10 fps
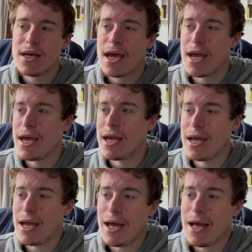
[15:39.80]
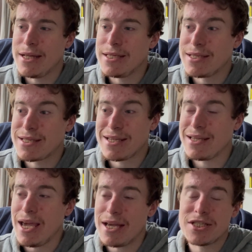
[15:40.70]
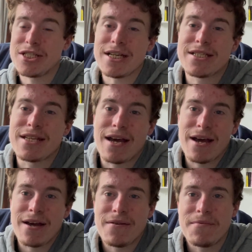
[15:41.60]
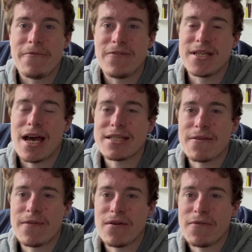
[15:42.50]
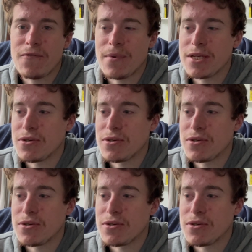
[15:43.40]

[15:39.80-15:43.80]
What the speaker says: And yeah, it's just a fantastic feeling for me.